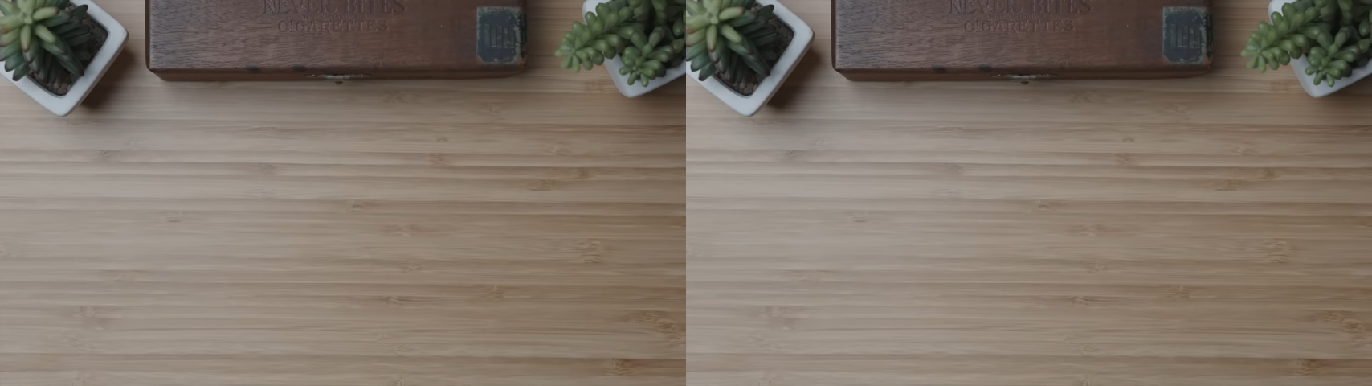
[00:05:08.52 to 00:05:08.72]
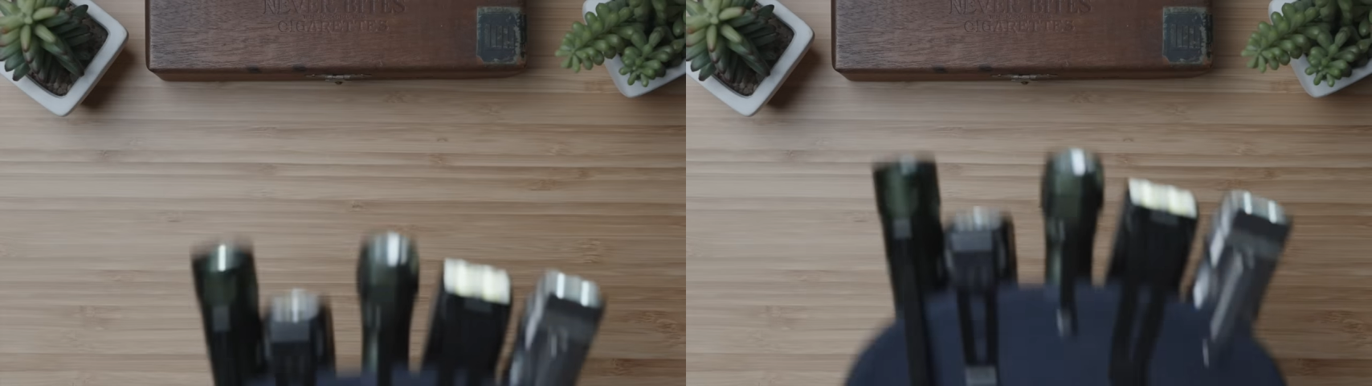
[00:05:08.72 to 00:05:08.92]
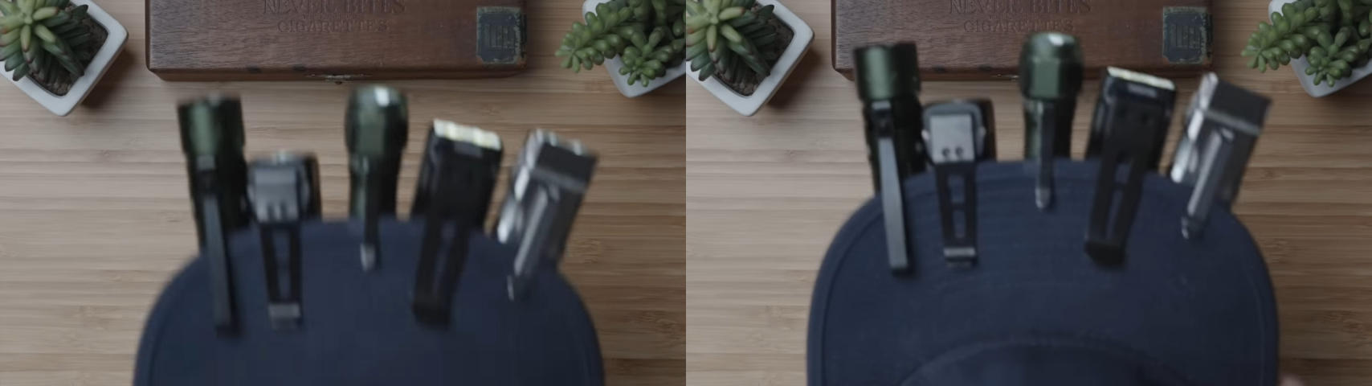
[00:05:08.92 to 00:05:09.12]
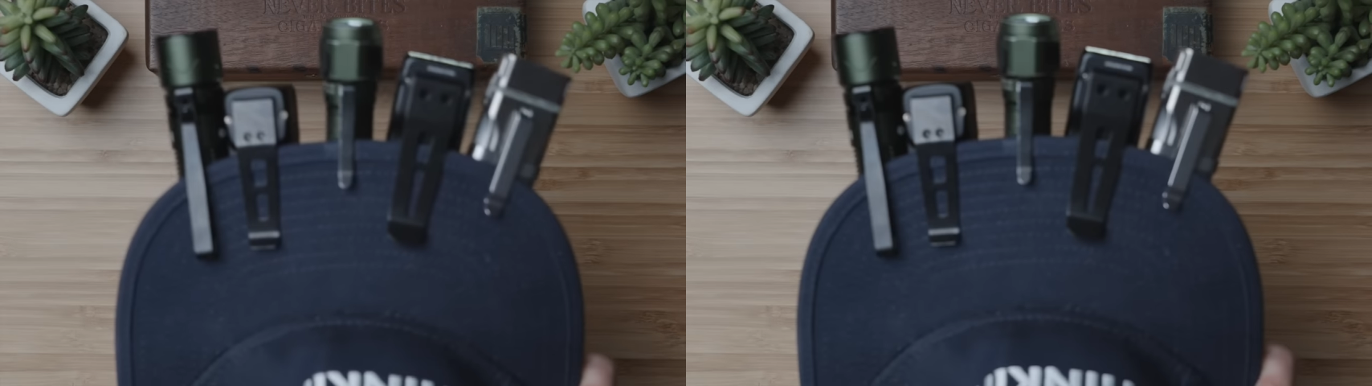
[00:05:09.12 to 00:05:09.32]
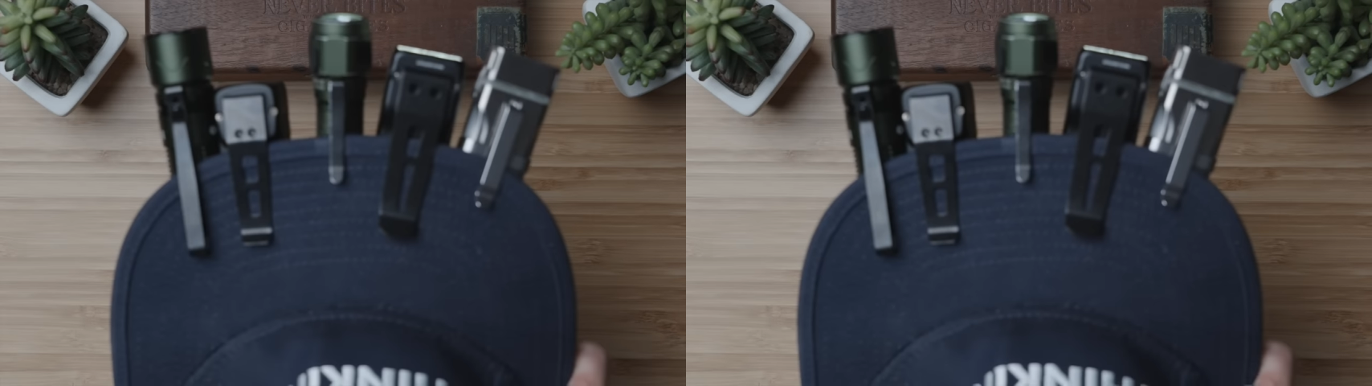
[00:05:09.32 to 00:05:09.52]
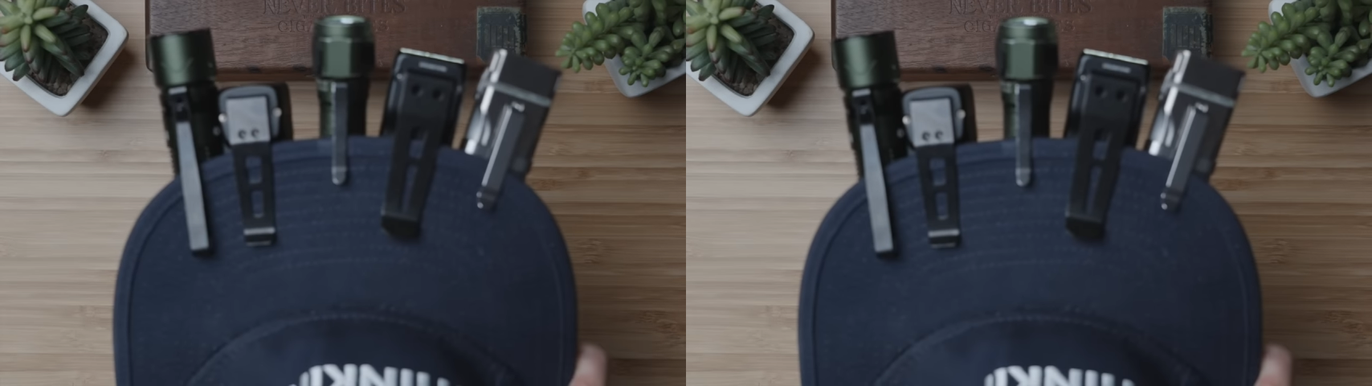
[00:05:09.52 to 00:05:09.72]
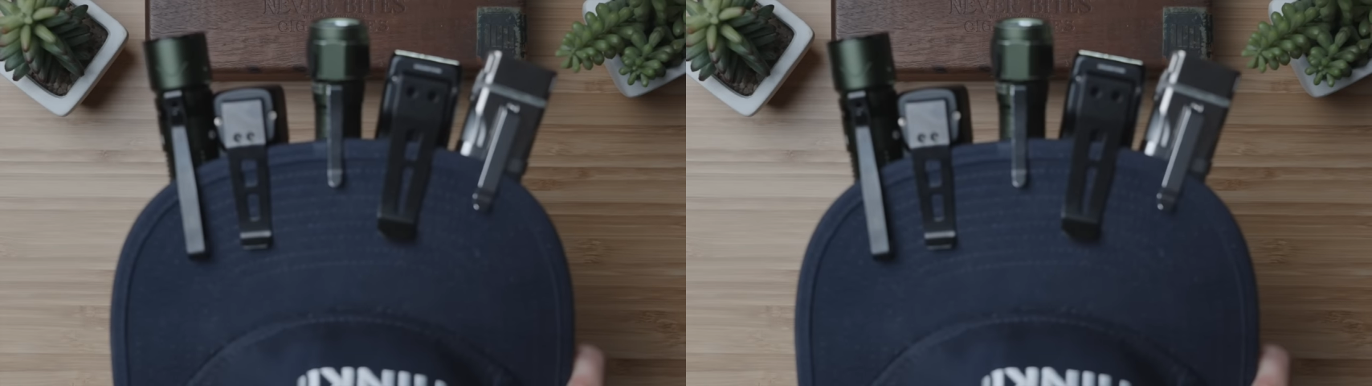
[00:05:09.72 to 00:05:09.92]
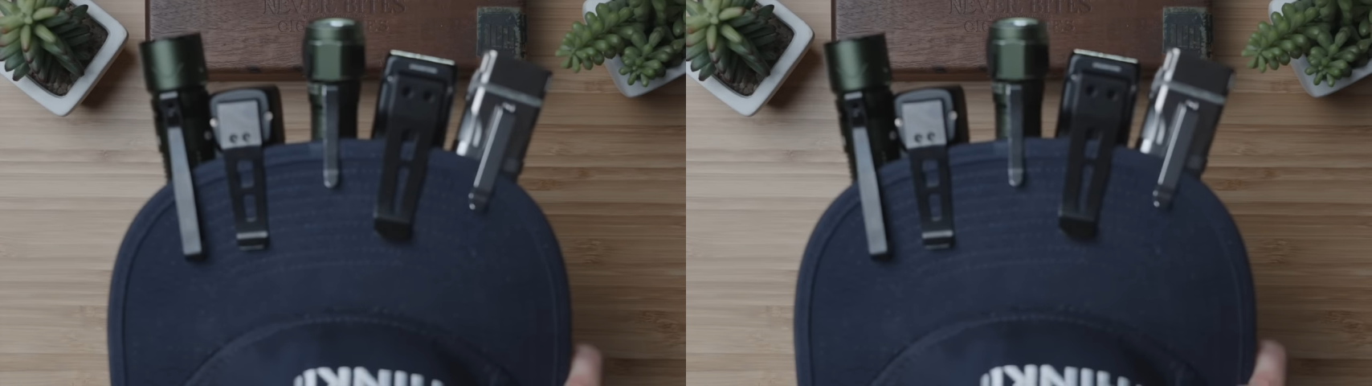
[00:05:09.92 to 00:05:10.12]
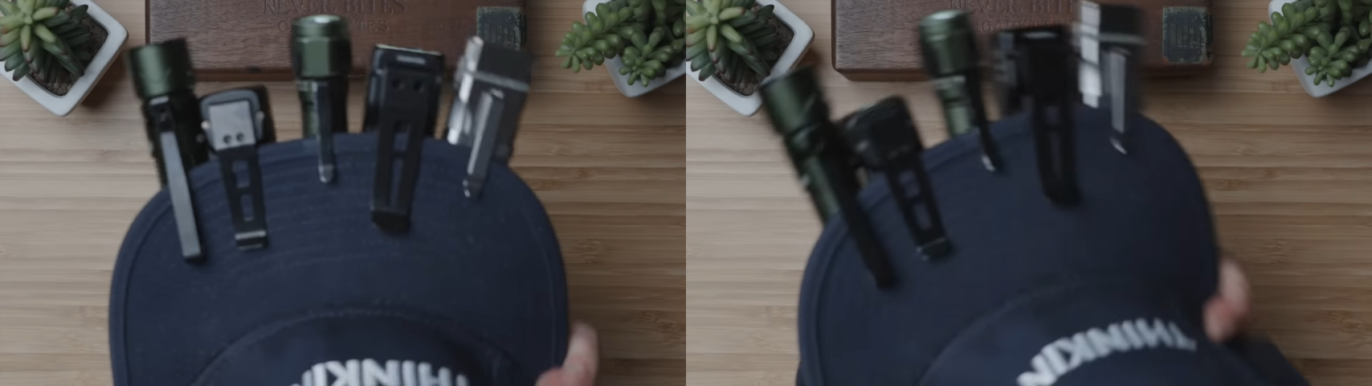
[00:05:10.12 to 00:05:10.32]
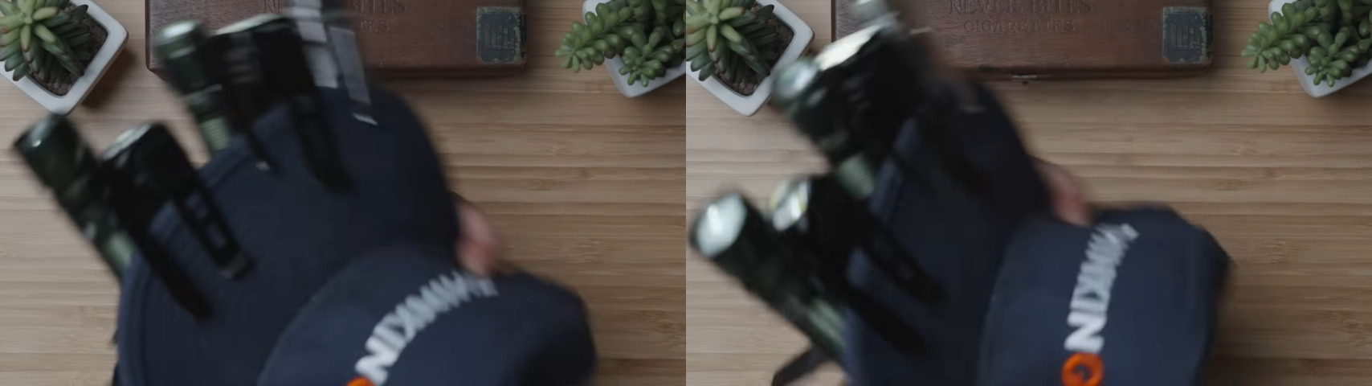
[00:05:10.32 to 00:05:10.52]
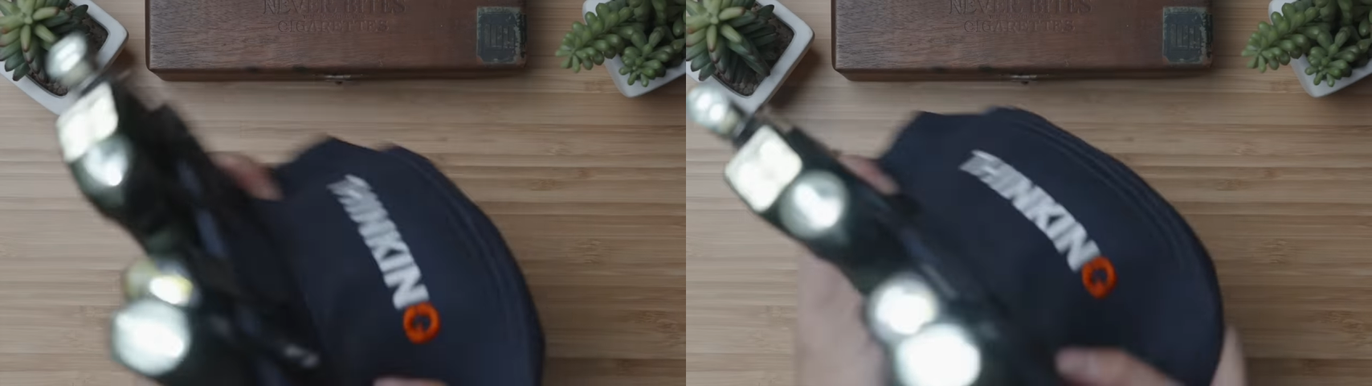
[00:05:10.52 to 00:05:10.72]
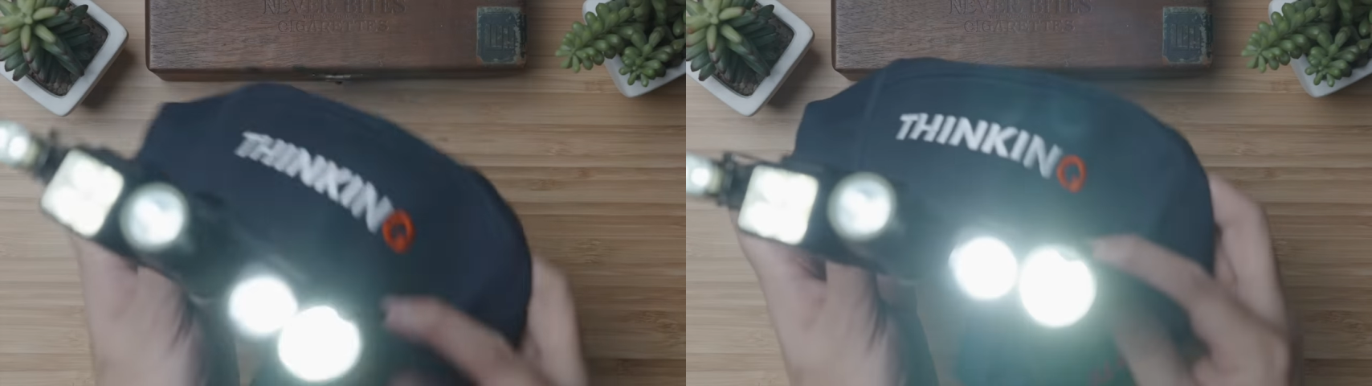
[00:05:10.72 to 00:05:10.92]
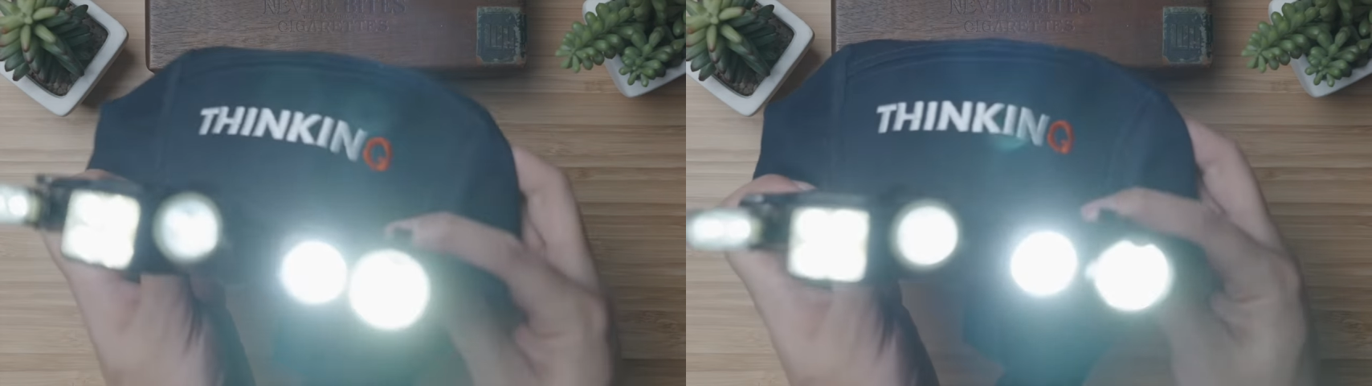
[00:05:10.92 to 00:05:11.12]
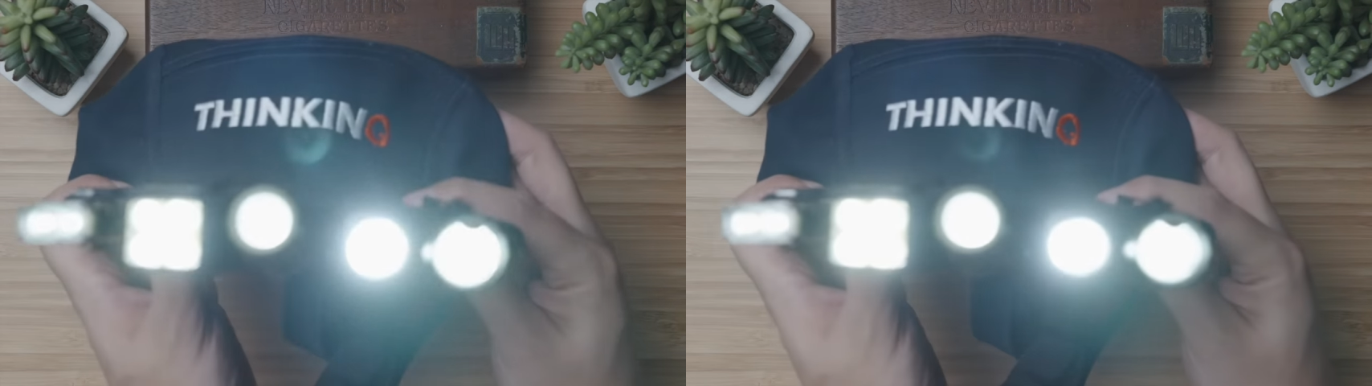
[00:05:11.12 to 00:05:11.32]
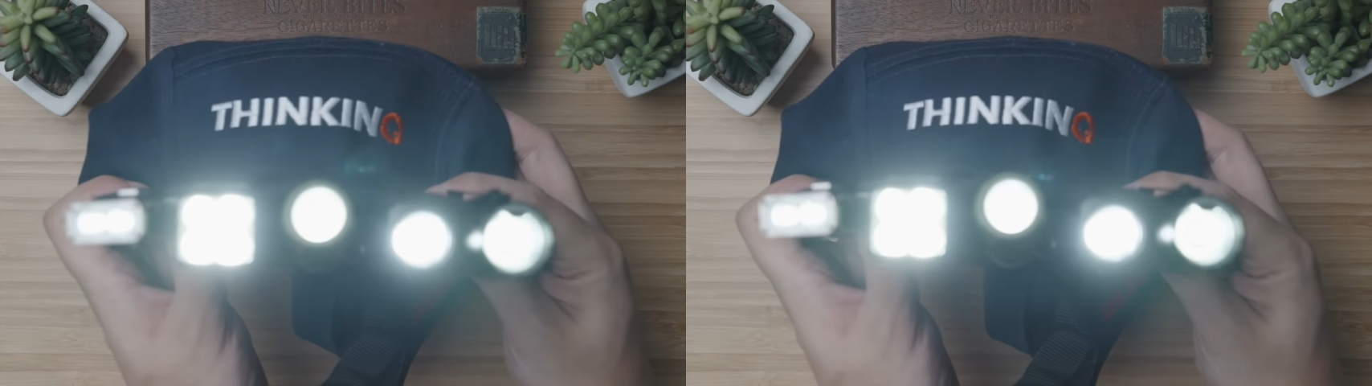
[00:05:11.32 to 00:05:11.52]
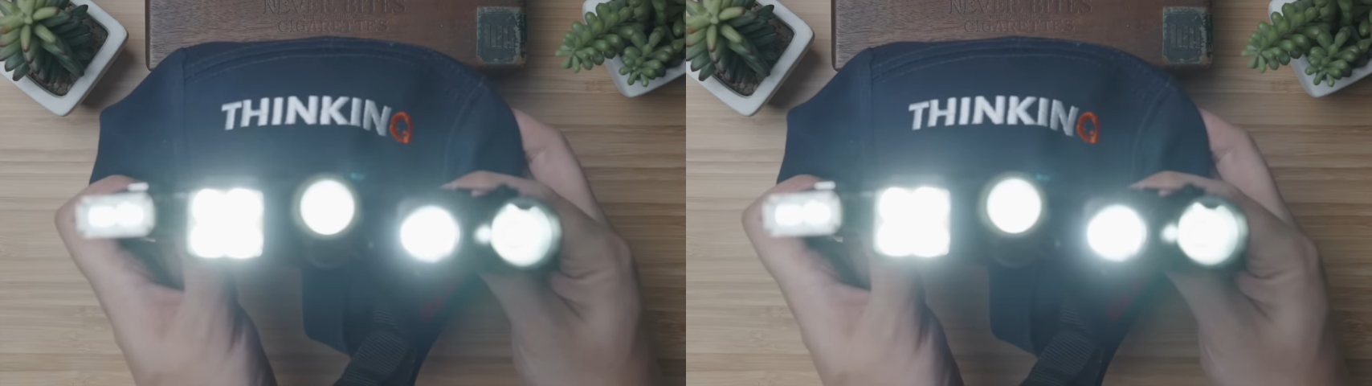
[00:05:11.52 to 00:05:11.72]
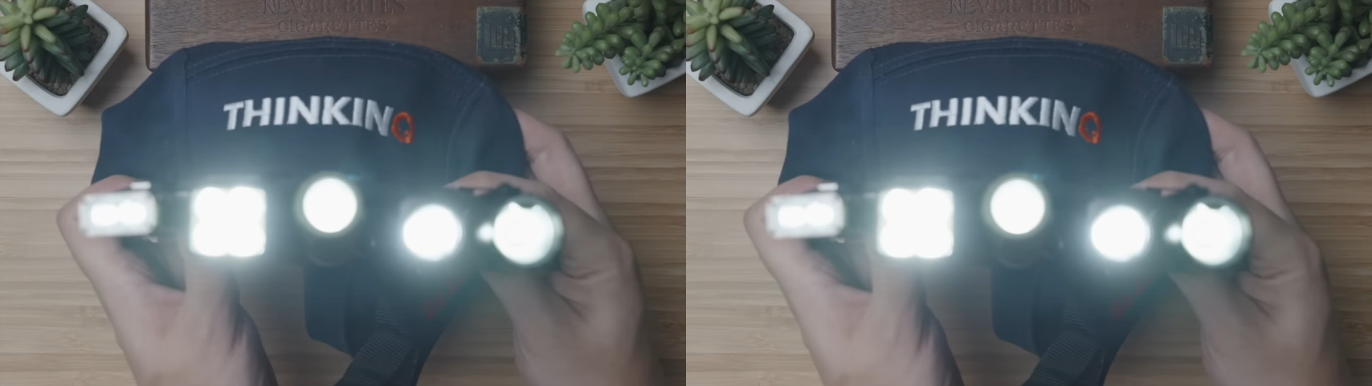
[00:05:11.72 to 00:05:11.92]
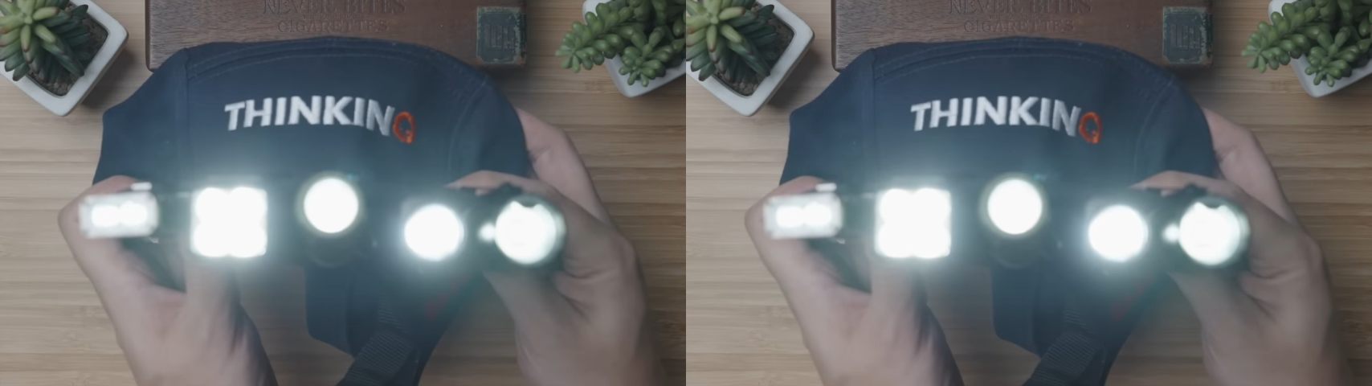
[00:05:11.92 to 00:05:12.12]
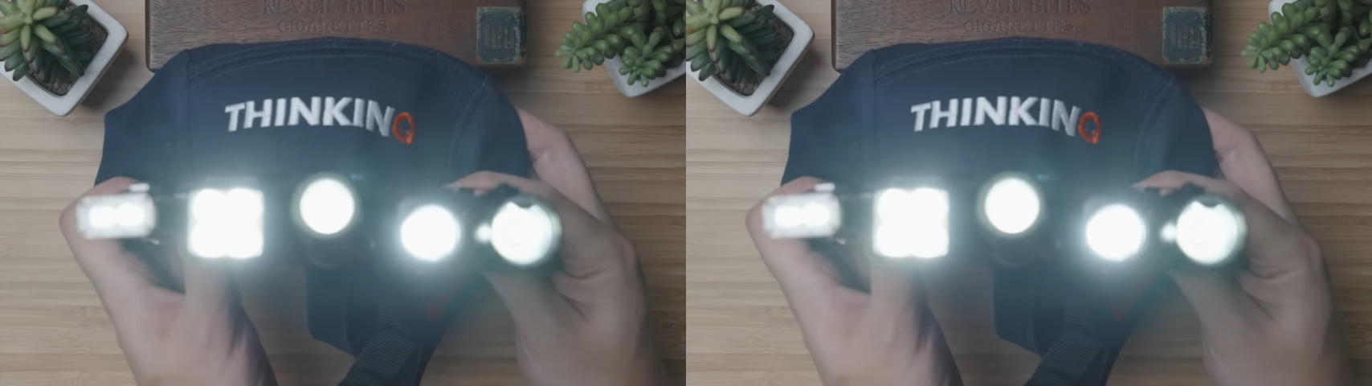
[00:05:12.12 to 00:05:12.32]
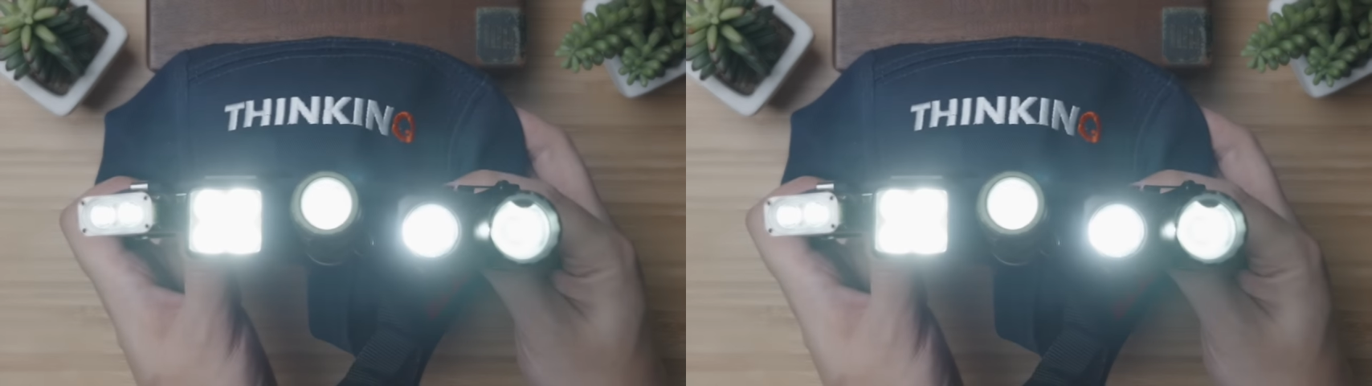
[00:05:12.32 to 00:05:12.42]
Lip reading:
No face is visible, so there are no lips to read.